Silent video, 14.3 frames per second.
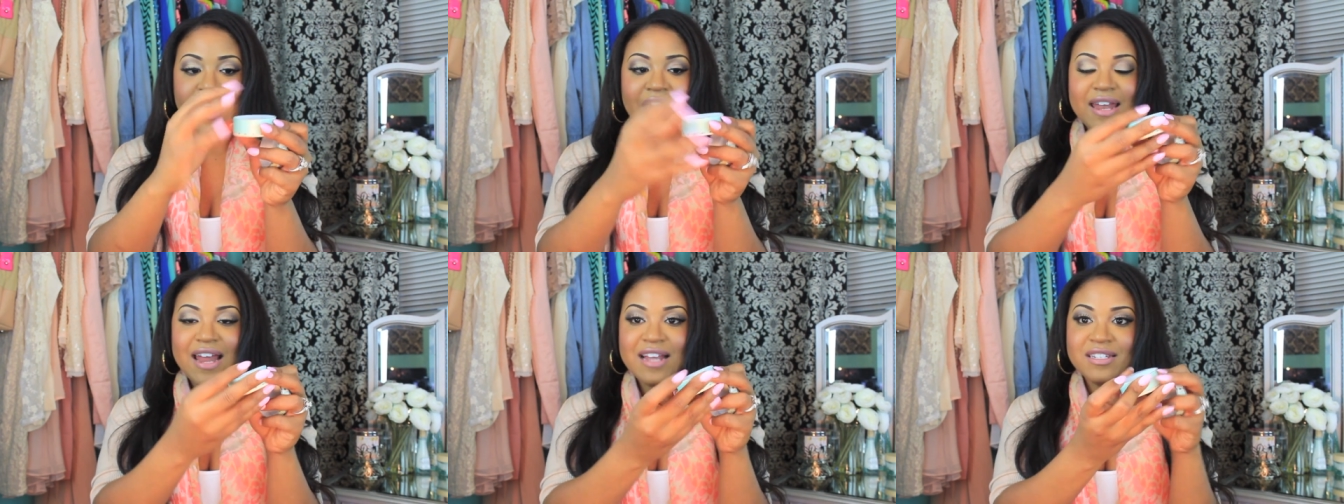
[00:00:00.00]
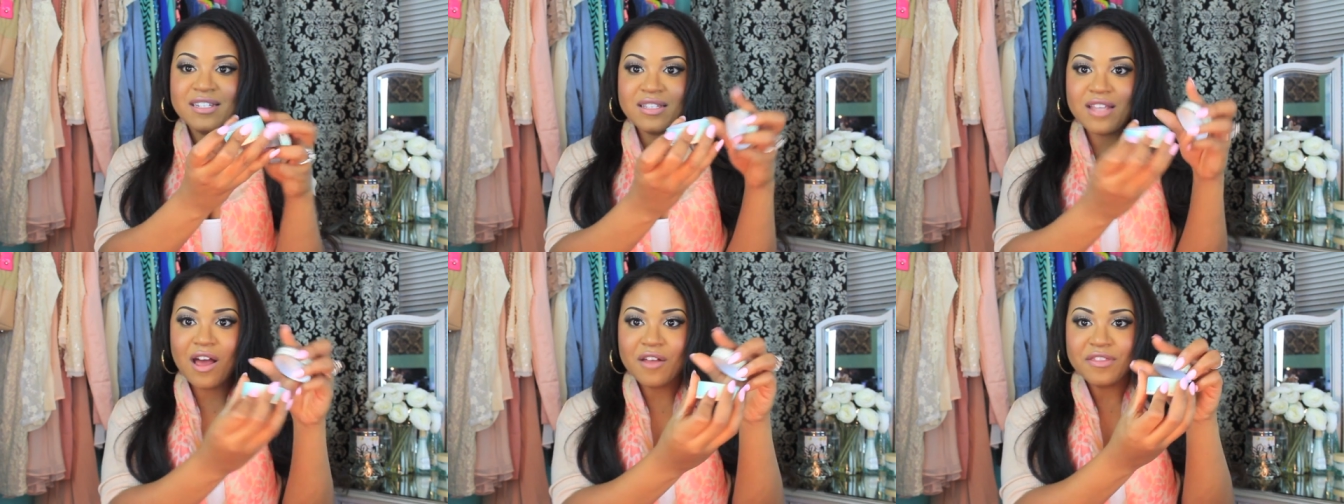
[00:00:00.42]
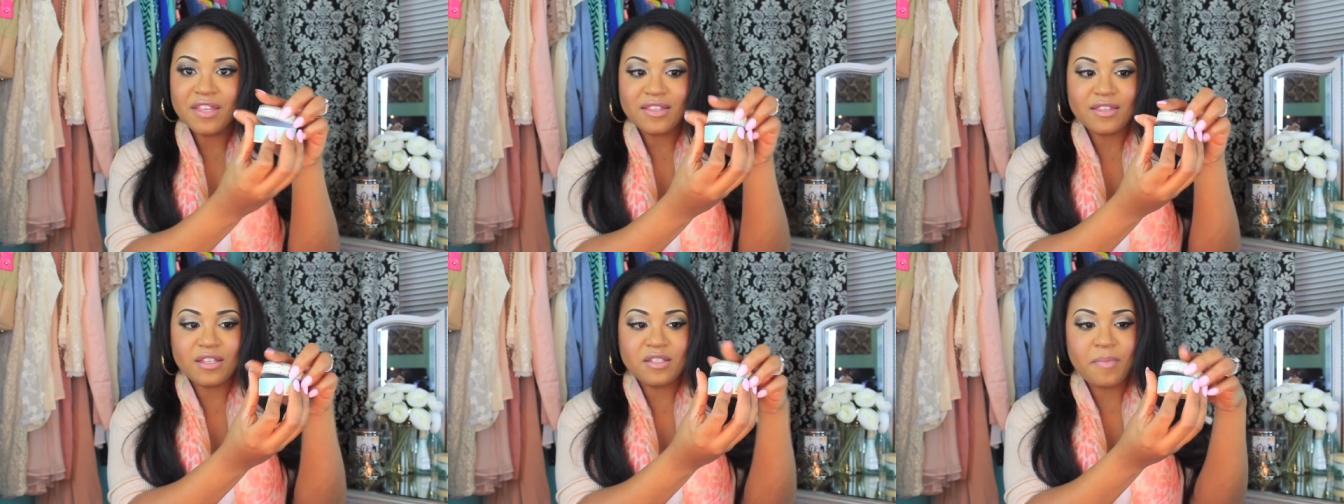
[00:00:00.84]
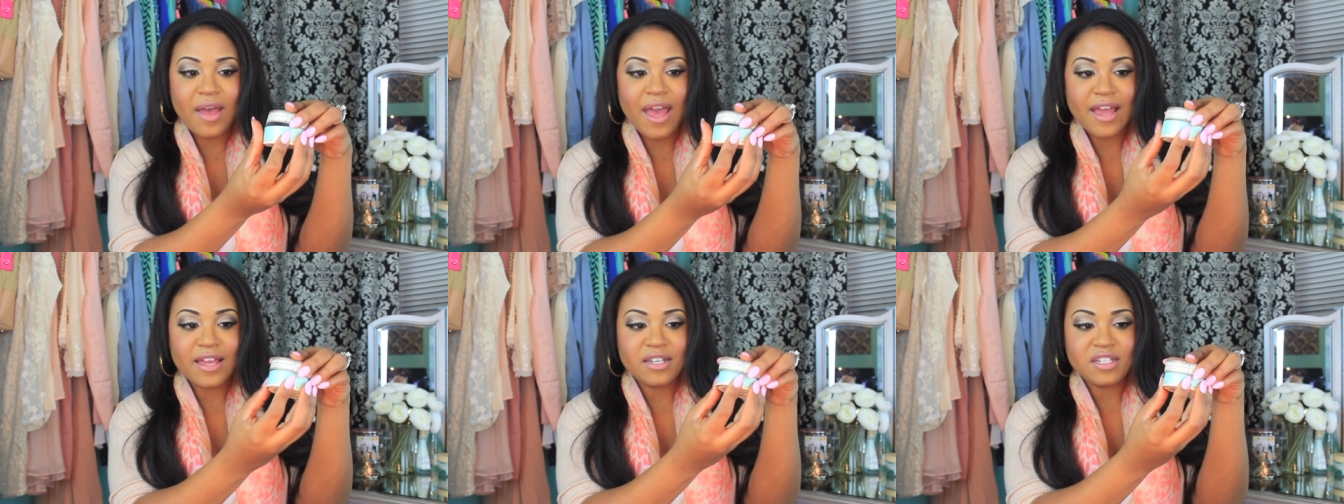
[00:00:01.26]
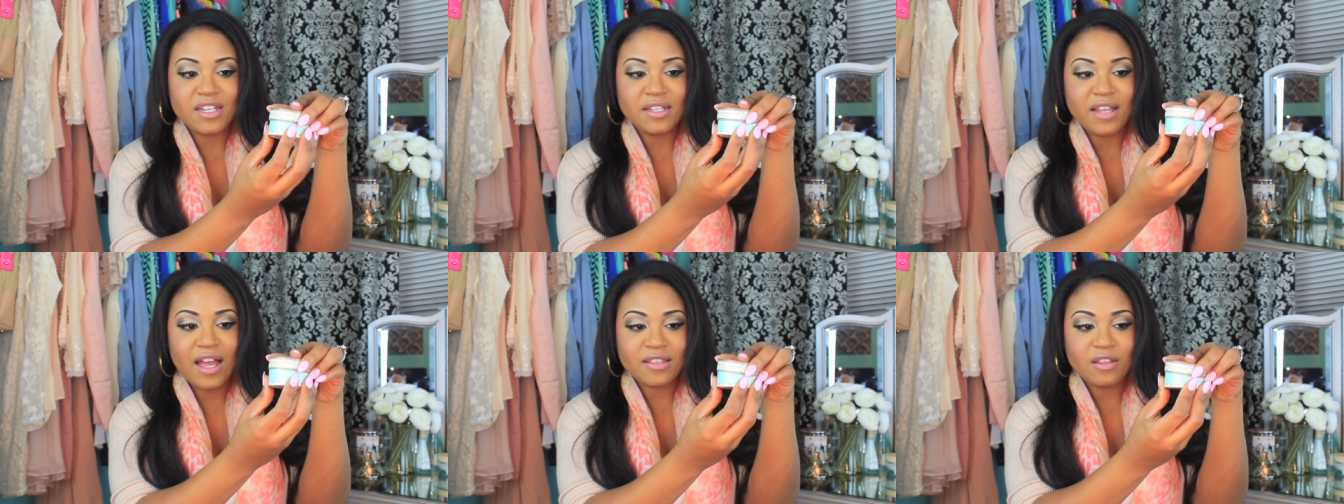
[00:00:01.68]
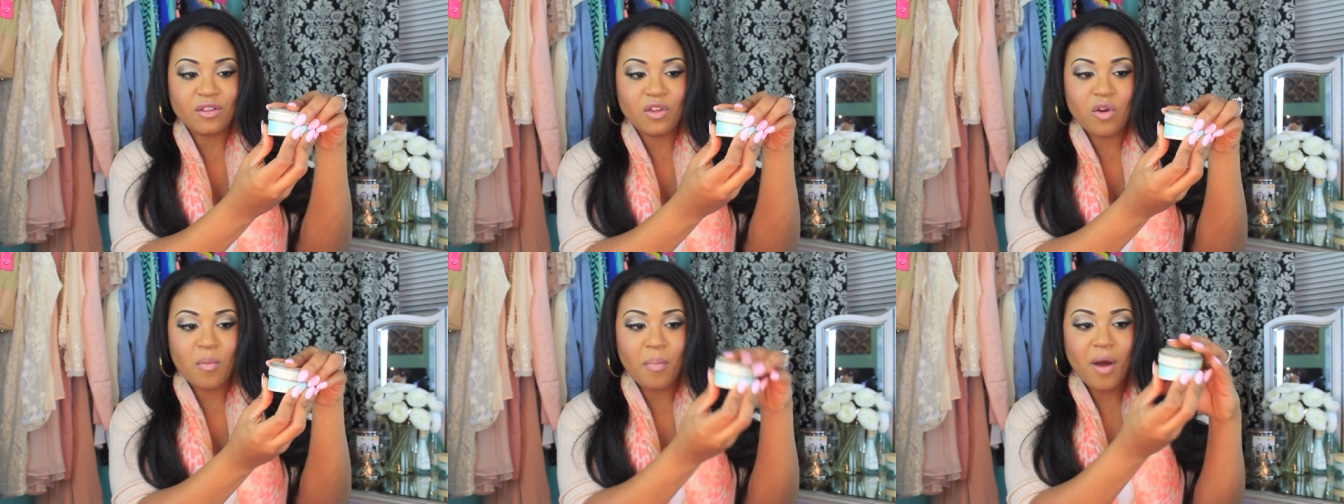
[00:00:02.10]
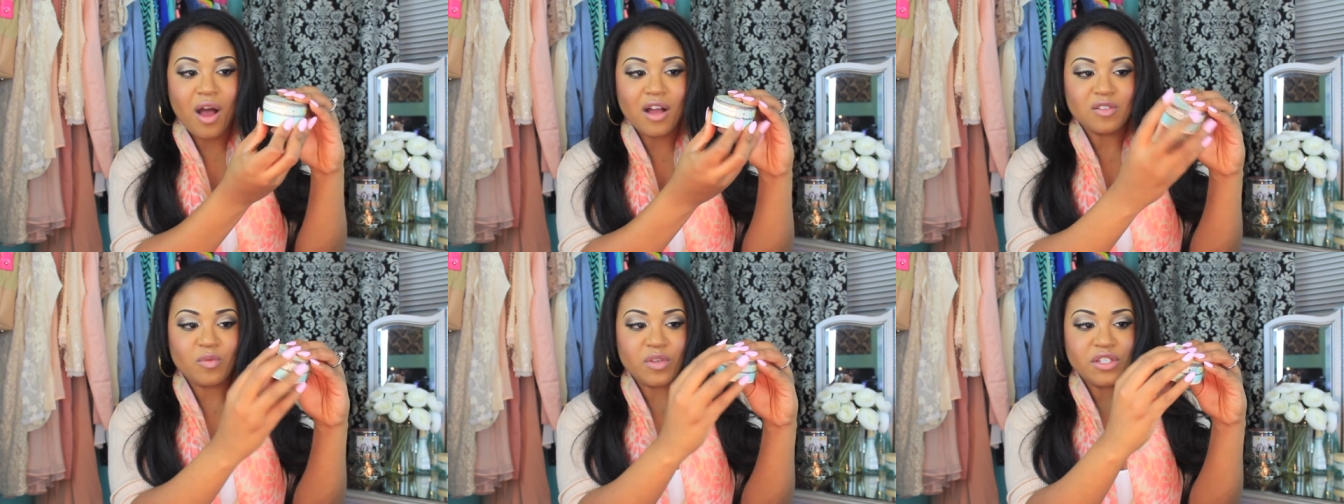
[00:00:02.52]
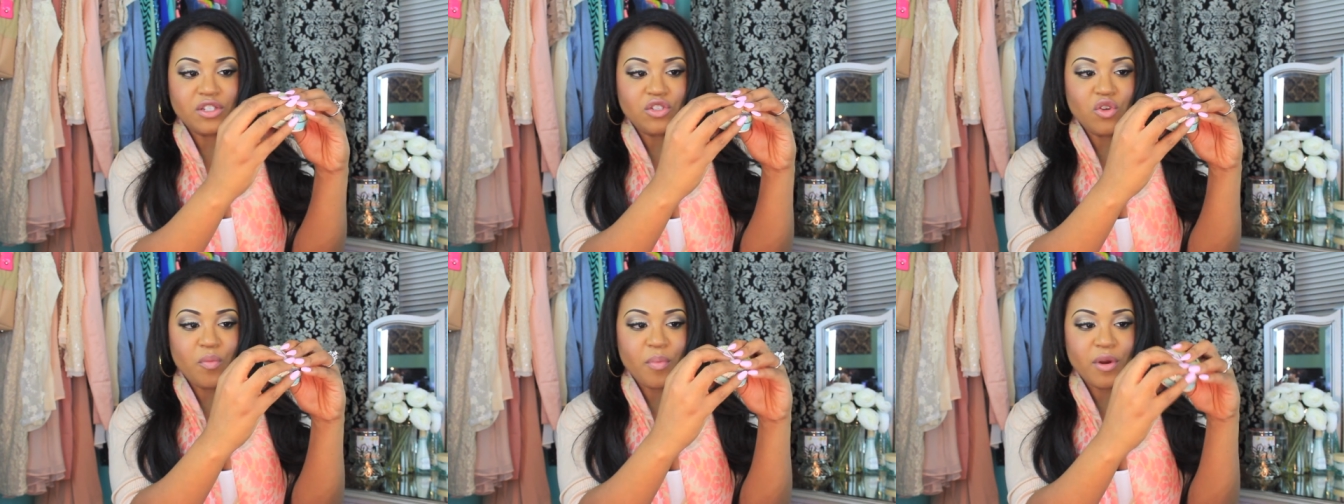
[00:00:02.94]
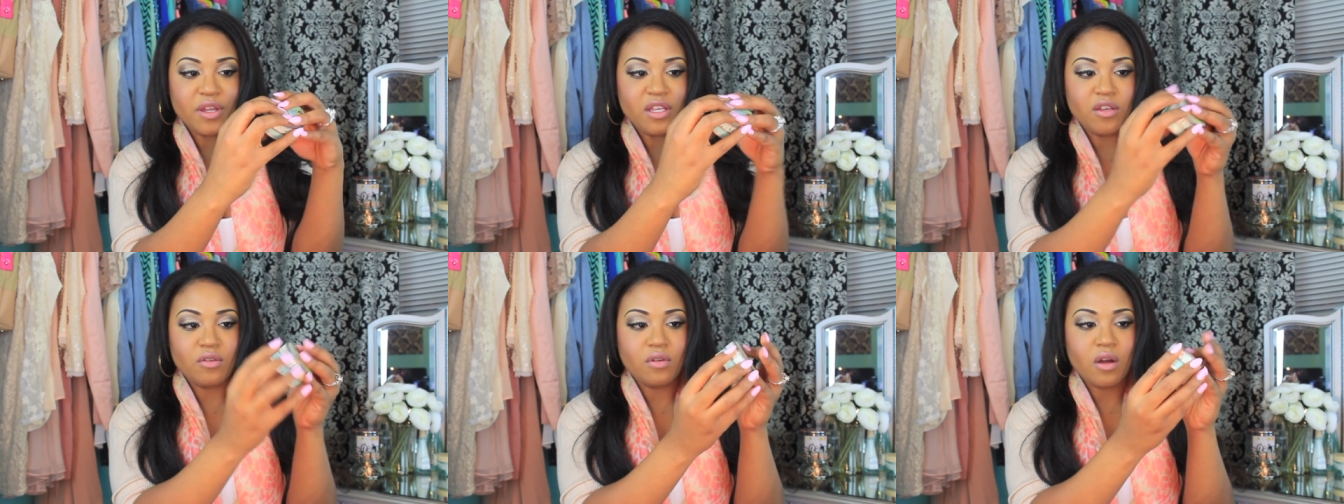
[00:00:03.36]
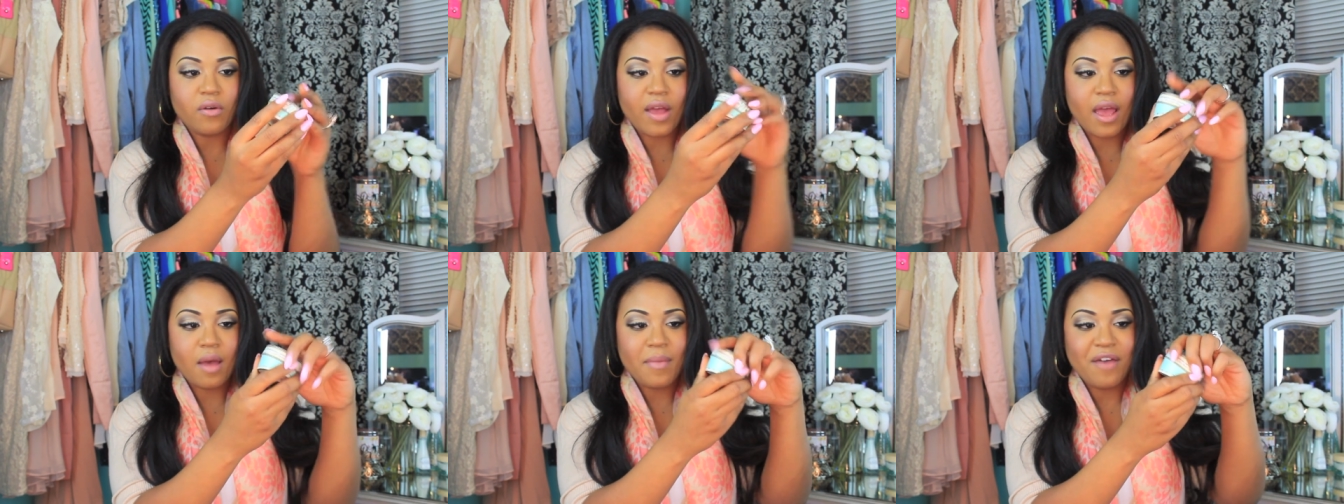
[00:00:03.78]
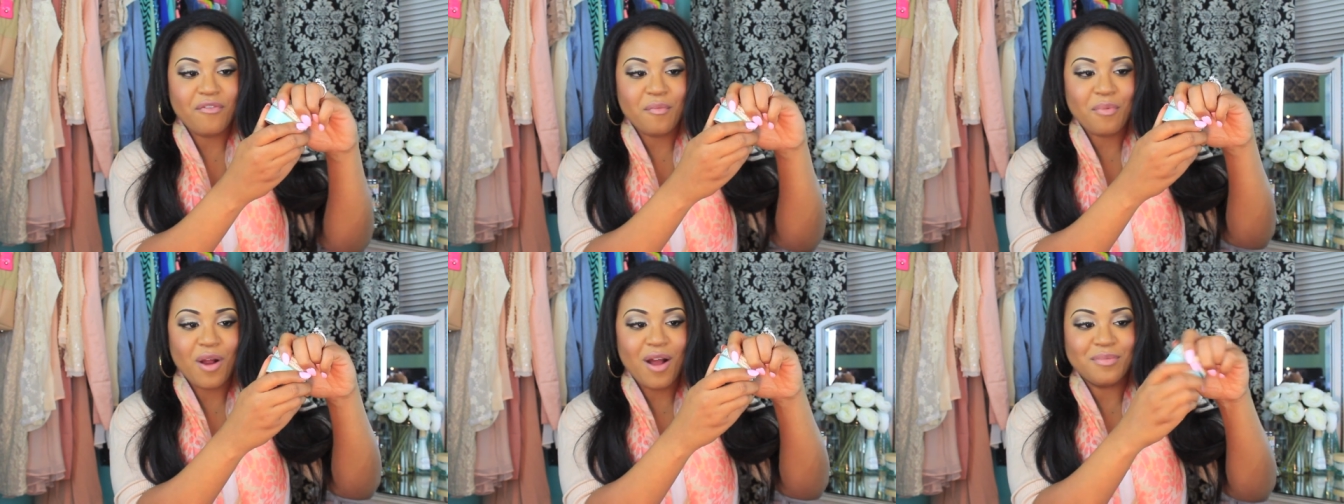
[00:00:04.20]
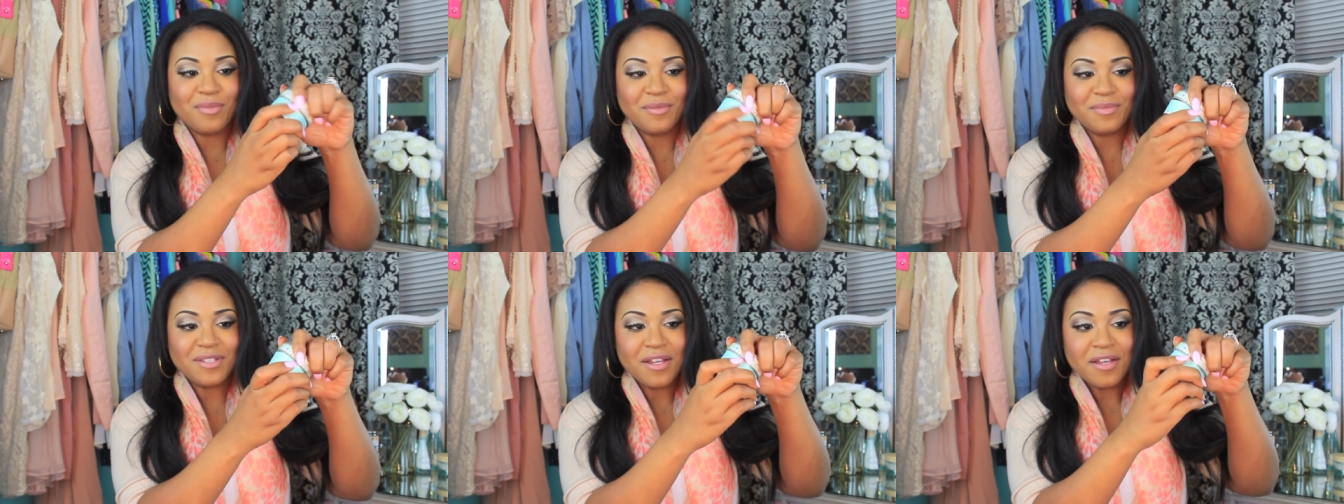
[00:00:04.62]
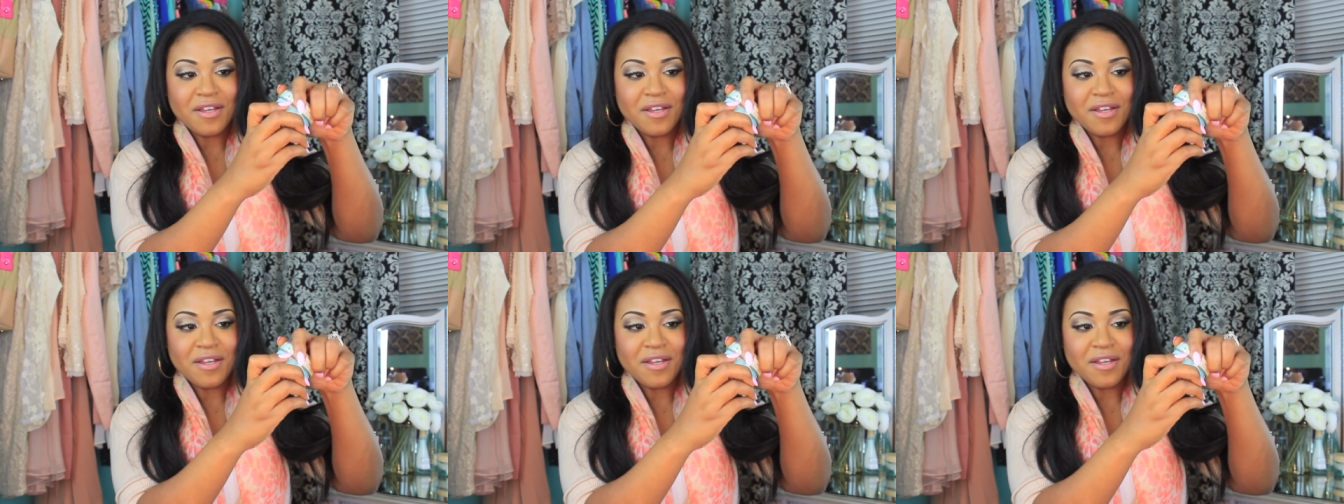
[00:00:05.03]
And I just thought that this packaging, like the little box, was super cute. Okay, I'm having problems.